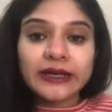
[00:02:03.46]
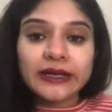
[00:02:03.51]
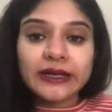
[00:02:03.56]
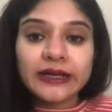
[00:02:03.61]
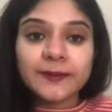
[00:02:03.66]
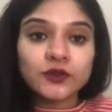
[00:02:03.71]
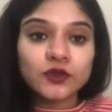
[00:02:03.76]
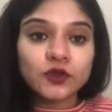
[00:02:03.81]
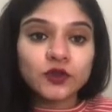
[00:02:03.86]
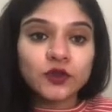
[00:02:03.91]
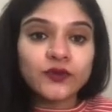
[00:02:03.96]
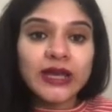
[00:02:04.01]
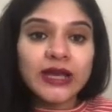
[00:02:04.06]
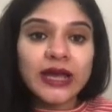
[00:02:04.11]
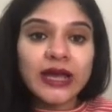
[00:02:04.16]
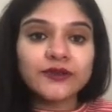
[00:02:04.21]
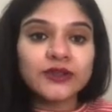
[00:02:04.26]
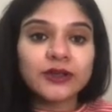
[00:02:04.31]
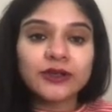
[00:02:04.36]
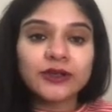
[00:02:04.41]
So we have
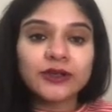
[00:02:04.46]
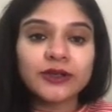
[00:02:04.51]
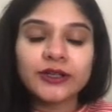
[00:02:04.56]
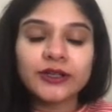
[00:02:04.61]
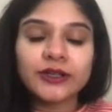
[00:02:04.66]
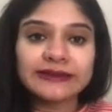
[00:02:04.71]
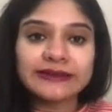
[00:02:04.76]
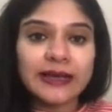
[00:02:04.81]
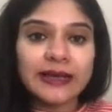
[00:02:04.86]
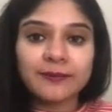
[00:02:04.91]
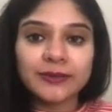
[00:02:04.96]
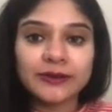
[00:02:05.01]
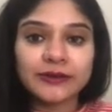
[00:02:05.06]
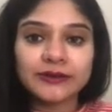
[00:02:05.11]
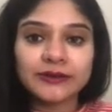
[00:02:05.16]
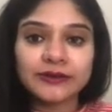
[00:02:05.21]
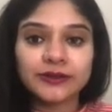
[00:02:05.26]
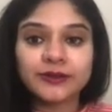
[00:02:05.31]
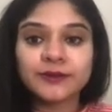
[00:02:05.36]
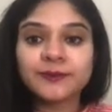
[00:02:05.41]
certain examples
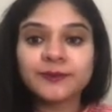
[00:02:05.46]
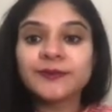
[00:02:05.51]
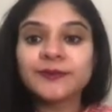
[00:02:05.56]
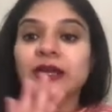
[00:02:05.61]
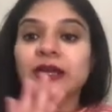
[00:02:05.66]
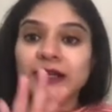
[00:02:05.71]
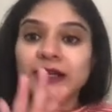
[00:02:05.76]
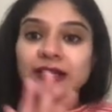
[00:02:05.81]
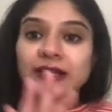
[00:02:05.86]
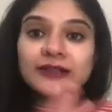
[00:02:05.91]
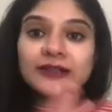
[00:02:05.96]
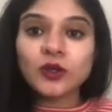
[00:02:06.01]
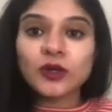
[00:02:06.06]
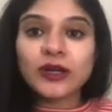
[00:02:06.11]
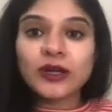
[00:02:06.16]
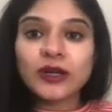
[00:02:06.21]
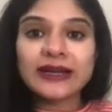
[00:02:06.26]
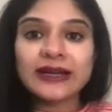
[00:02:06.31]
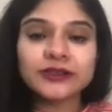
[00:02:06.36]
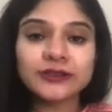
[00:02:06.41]
here. Let's look
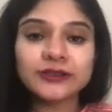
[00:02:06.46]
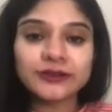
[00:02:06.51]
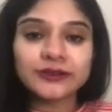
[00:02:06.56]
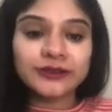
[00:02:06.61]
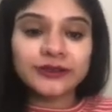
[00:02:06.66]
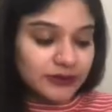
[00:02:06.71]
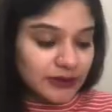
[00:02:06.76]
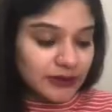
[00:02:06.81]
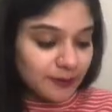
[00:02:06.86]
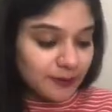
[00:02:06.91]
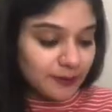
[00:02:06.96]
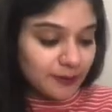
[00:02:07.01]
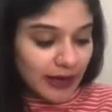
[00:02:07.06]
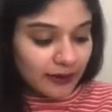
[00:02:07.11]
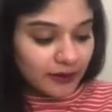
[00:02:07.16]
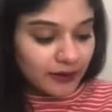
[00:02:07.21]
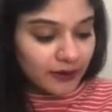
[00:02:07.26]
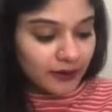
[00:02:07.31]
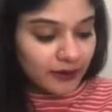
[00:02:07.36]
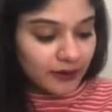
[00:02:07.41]
at some
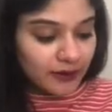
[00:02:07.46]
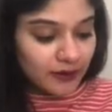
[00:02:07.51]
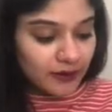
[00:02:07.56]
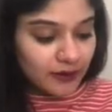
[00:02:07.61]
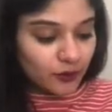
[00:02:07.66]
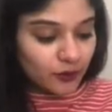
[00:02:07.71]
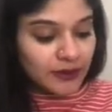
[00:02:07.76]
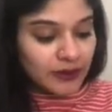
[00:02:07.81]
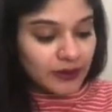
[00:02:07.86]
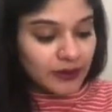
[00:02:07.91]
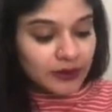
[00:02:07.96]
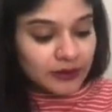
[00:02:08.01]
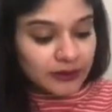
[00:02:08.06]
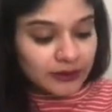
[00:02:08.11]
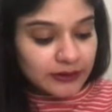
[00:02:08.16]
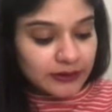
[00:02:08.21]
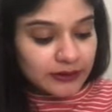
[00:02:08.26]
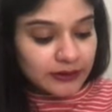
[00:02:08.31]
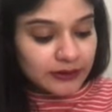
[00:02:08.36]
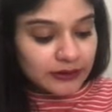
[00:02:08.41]
background. This
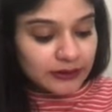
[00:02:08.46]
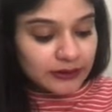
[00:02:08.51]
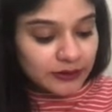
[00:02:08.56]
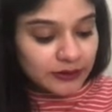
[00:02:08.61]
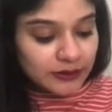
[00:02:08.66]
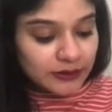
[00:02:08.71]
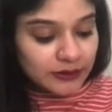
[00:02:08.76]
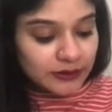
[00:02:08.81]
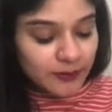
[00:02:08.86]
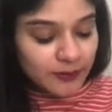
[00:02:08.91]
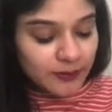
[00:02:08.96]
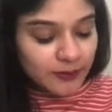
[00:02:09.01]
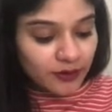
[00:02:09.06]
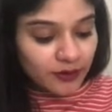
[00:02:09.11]
is background.